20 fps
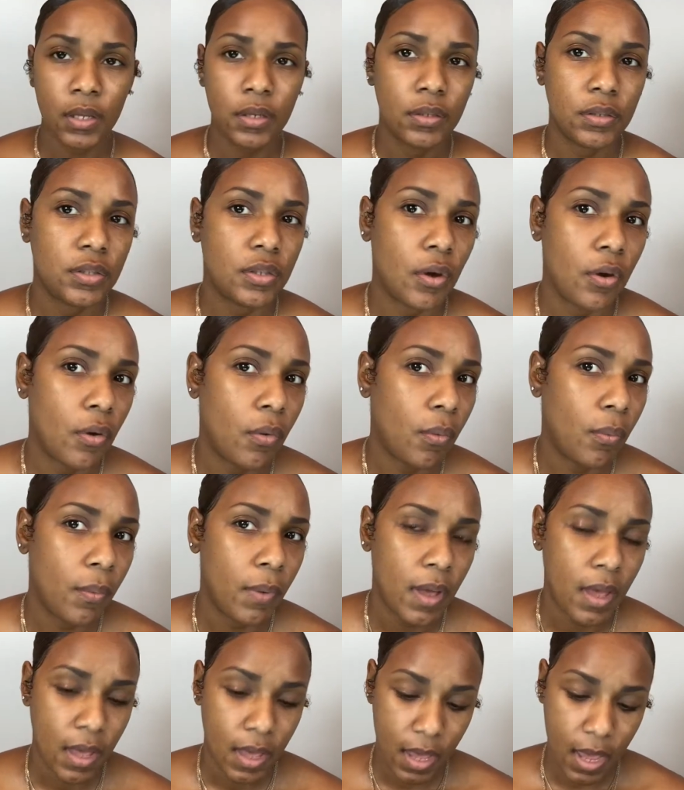
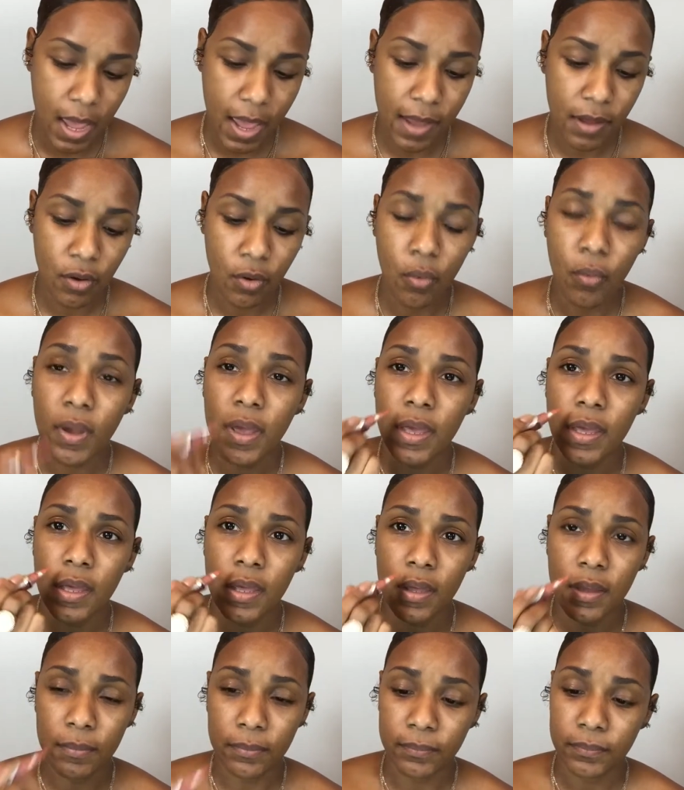So I go
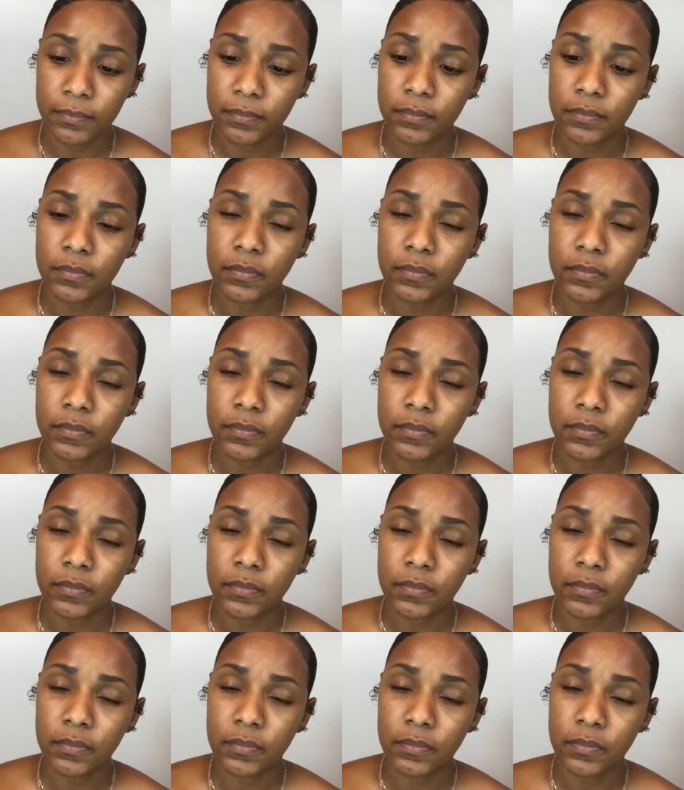in